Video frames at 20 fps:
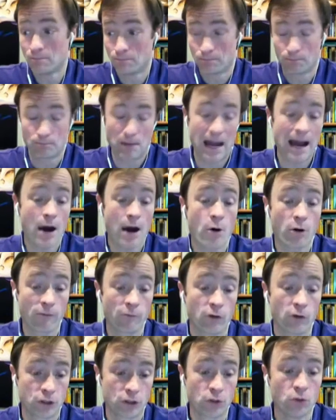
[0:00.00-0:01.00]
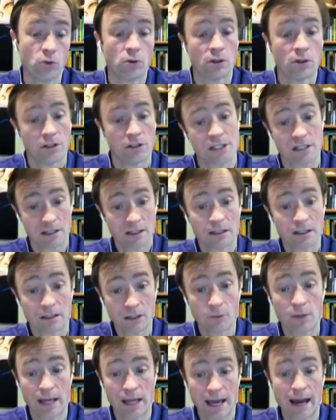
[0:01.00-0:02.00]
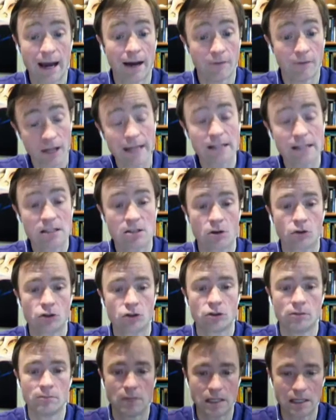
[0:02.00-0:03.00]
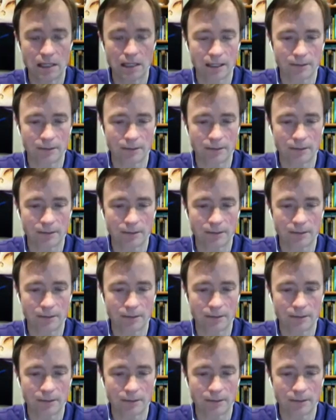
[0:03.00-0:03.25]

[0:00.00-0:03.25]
powerful tools that we have, like social media.